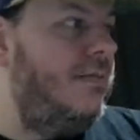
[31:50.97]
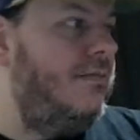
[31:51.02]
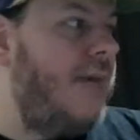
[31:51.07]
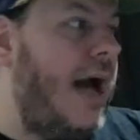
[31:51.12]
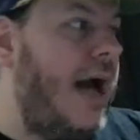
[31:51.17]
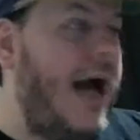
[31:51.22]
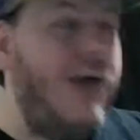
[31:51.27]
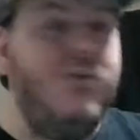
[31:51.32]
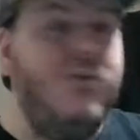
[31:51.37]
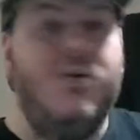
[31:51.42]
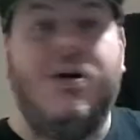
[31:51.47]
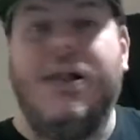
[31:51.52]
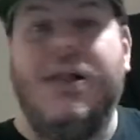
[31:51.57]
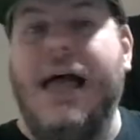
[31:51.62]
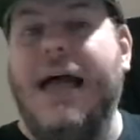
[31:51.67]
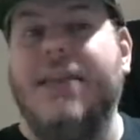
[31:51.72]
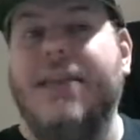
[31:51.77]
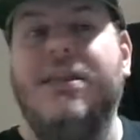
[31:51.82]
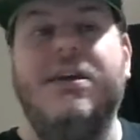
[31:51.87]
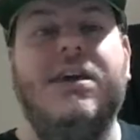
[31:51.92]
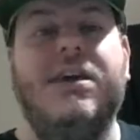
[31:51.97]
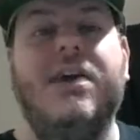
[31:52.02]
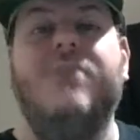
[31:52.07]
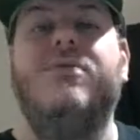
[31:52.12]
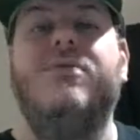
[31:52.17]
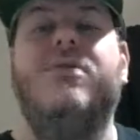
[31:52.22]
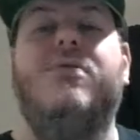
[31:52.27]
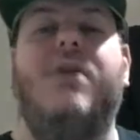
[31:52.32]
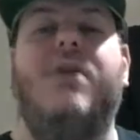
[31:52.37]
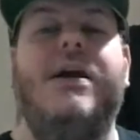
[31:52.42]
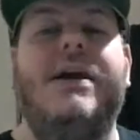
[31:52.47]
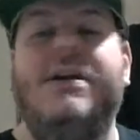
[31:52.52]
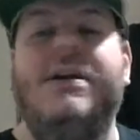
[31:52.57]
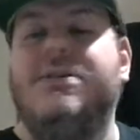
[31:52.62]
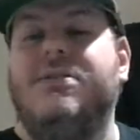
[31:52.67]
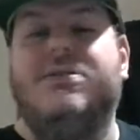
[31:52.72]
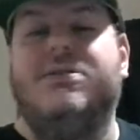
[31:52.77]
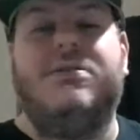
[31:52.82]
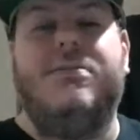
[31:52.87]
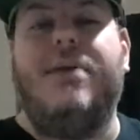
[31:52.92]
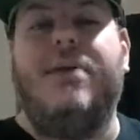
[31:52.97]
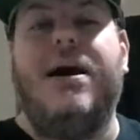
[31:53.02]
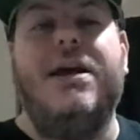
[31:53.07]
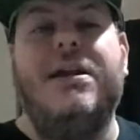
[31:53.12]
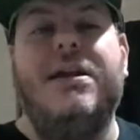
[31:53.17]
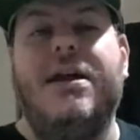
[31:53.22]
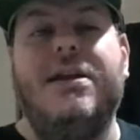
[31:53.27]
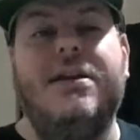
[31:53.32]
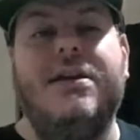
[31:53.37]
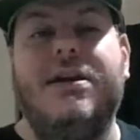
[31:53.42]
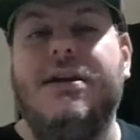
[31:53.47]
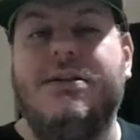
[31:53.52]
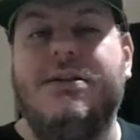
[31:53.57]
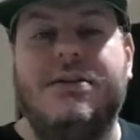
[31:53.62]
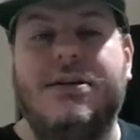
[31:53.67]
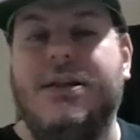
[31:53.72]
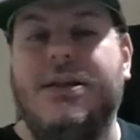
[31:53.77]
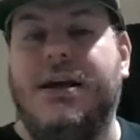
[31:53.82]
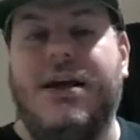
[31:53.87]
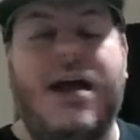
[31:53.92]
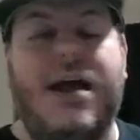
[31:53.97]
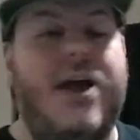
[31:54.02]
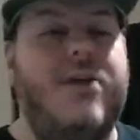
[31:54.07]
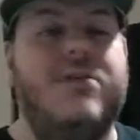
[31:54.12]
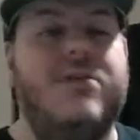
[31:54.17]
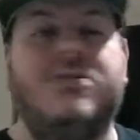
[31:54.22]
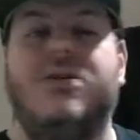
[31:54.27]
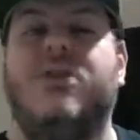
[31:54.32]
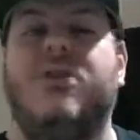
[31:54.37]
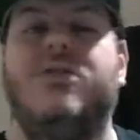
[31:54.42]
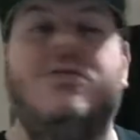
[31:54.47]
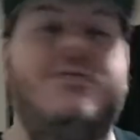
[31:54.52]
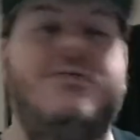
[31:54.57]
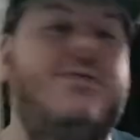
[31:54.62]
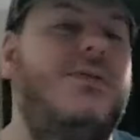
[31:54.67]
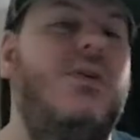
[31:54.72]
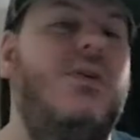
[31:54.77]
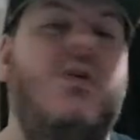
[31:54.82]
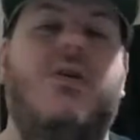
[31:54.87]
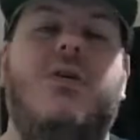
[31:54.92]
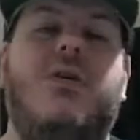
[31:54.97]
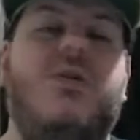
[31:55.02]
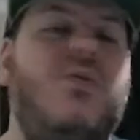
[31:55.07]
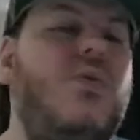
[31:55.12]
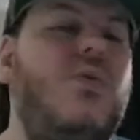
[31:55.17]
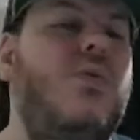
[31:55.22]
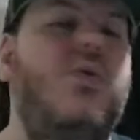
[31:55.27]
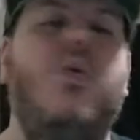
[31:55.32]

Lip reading: I will gladly give the rain to somebody that needs it, like Arizona, Florida,